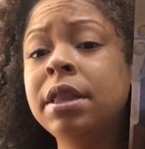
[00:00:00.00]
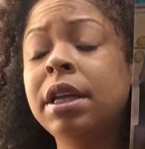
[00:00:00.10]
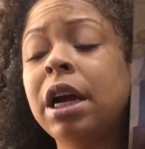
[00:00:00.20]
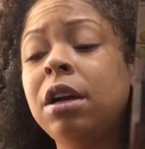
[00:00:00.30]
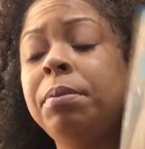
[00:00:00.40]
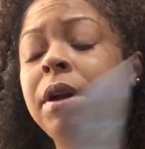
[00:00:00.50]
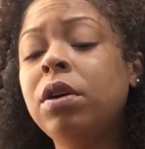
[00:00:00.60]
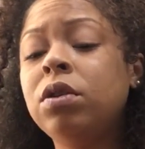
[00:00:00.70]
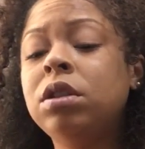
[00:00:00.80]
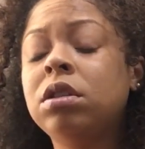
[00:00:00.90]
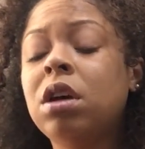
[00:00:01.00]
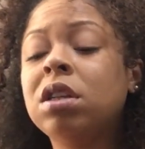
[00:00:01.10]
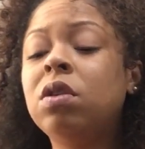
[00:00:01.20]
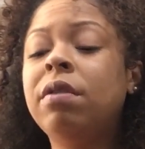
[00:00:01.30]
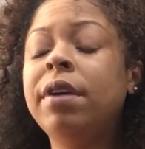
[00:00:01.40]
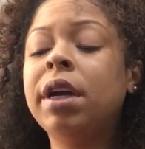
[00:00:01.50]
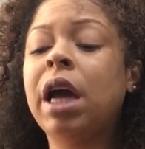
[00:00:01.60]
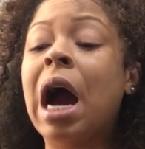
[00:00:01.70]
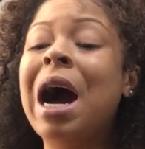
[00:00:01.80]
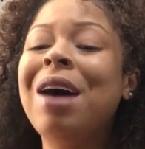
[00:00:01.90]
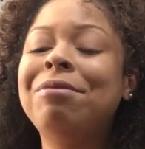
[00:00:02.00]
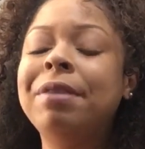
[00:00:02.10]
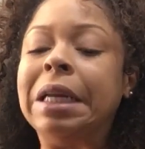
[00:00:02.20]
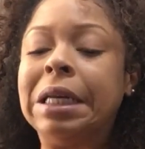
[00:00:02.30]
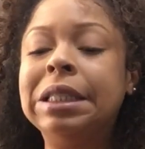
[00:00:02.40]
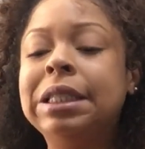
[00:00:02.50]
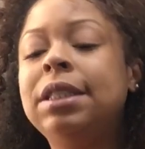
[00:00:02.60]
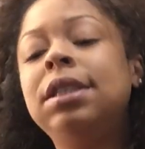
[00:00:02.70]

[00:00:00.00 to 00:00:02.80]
The Nine of Pentacles is also a very confident